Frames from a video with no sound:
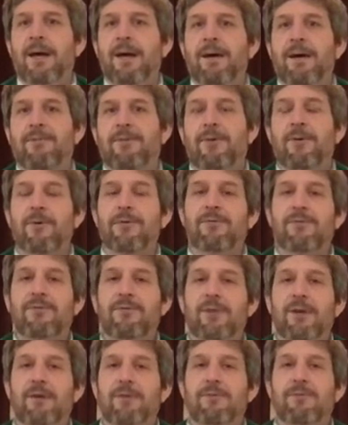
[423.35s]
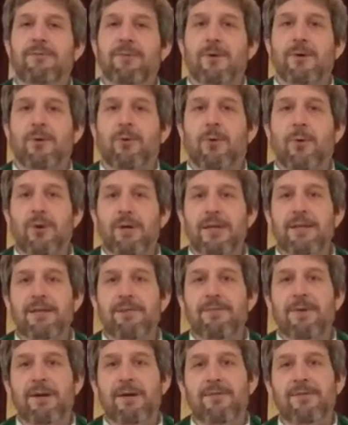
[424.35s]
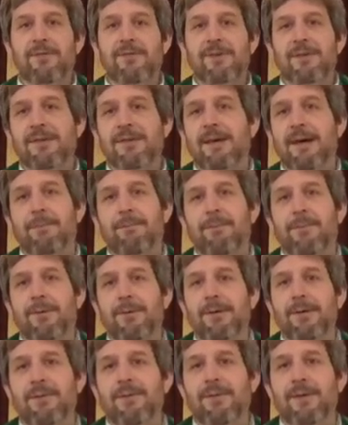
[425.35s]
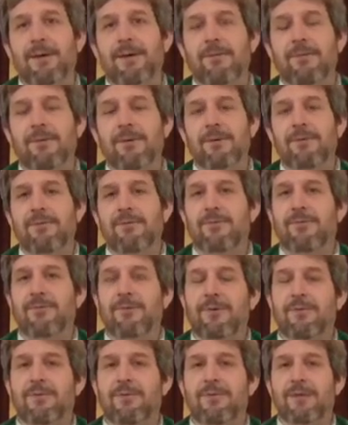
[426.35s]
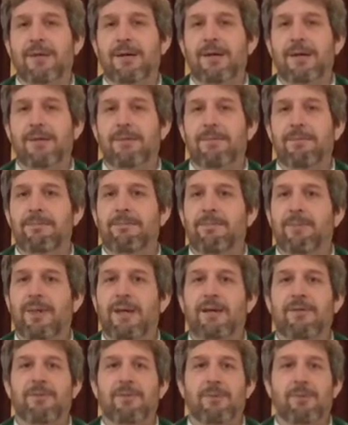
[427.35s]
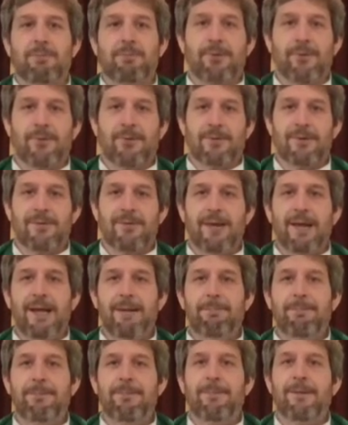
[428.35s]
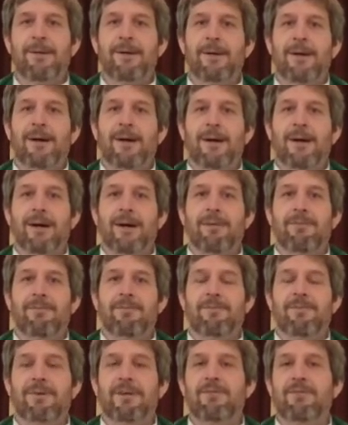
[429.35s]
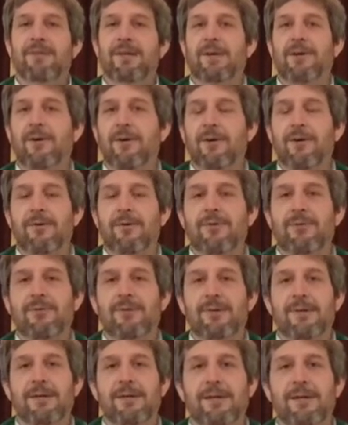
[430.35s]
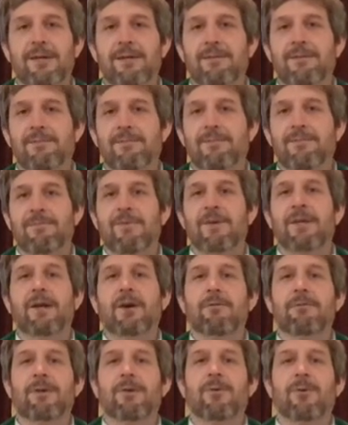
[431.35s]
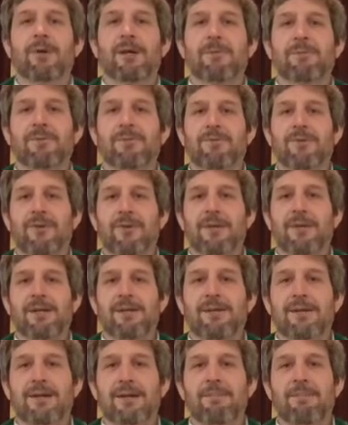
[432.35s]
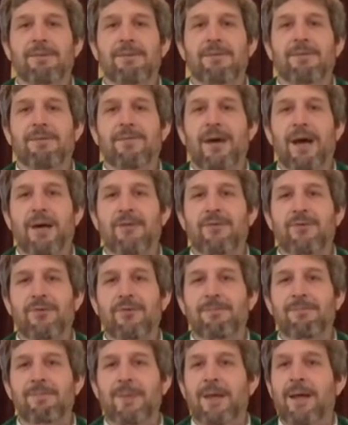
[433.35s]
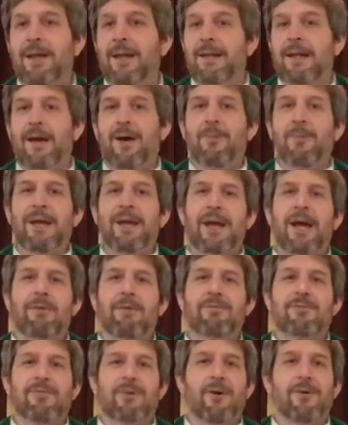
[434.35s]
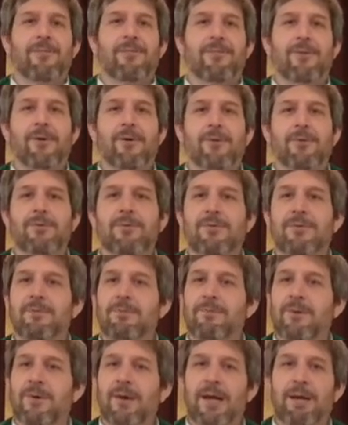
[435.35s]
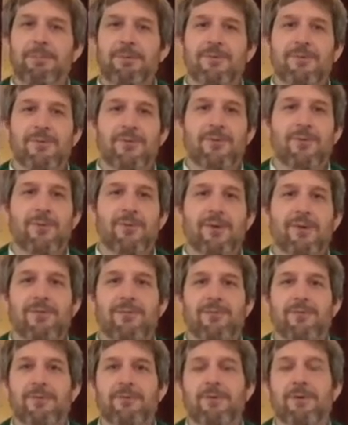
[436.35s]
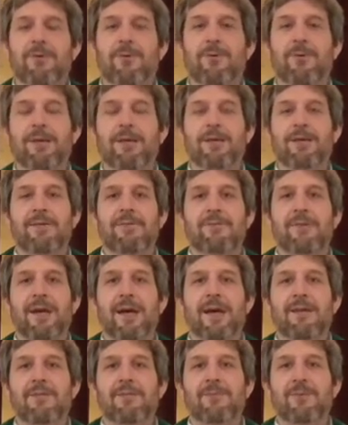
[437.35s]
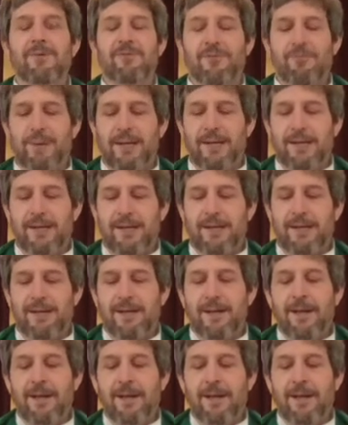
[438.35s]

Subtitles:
Of course, there's recording devices. At that point, there was just things that were put on tape. VCRs and video recording was starting to come into fashion. Now we have cell phones and we're able to do this. We're recording this as we speak.